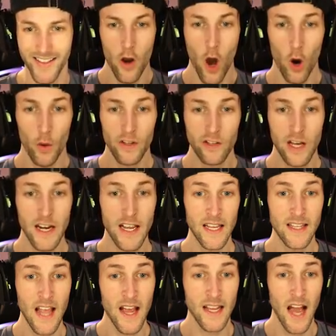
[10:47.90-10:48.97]
No, he's gonna
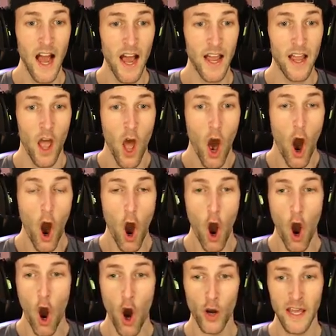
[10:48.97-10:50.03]
get that guy.
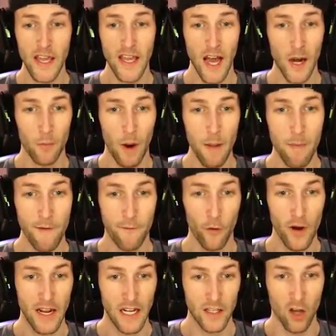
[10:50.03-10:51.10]
Oh, he got him right
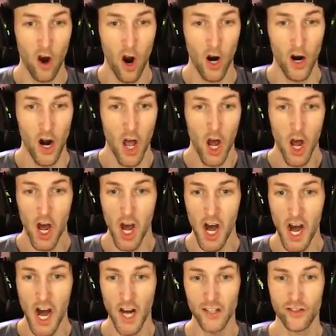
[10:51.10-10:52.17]
before he got the heart.
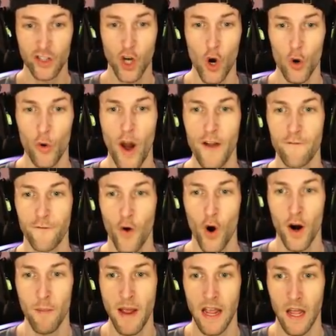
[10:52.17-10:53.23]
Oh, he's going right
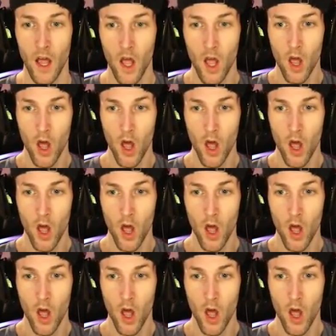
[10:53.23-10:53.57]
for me.